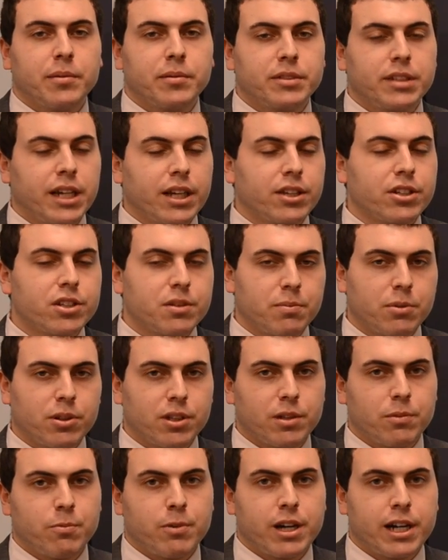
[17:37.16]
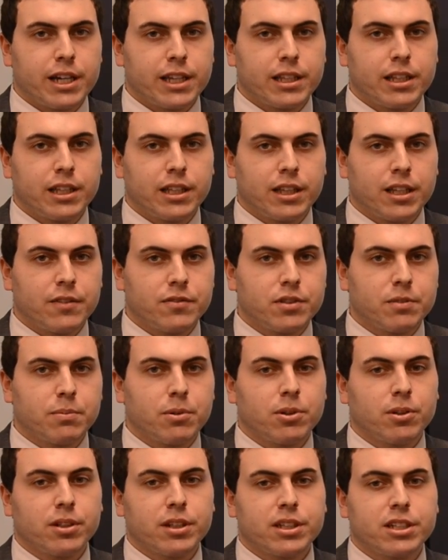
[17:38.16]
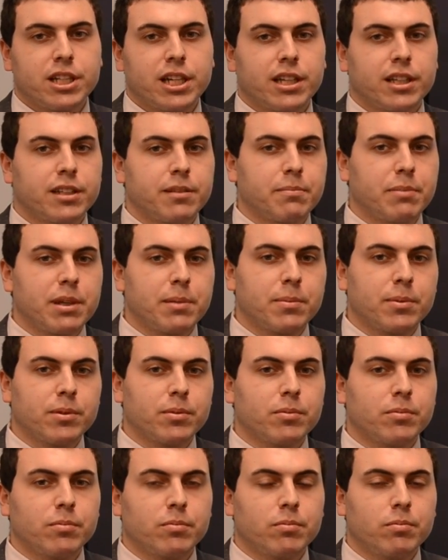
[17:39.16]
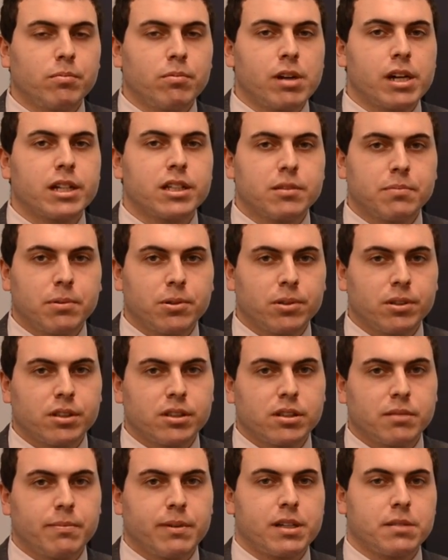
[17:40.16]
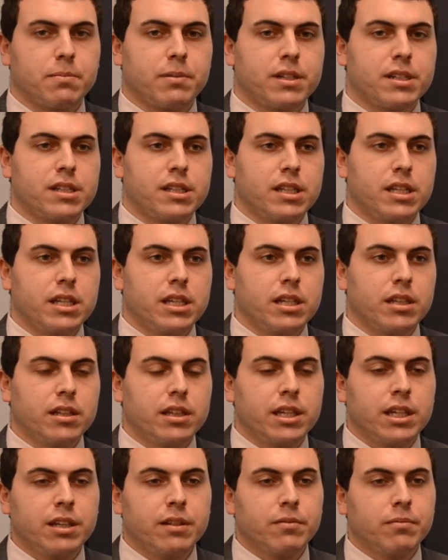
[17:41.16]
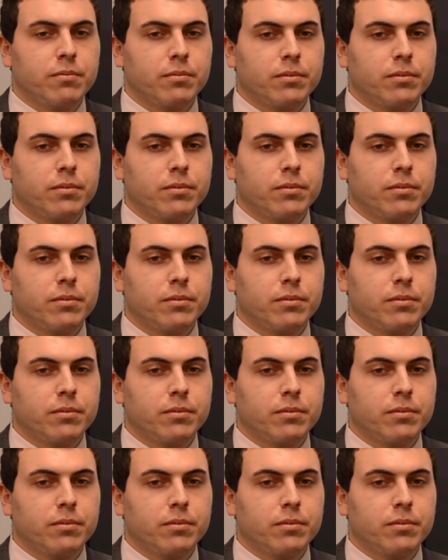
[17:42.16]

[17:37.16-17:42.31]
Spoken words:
telling Chipotle why they love Chipotle, telling people why Chipotle is the best place to eat.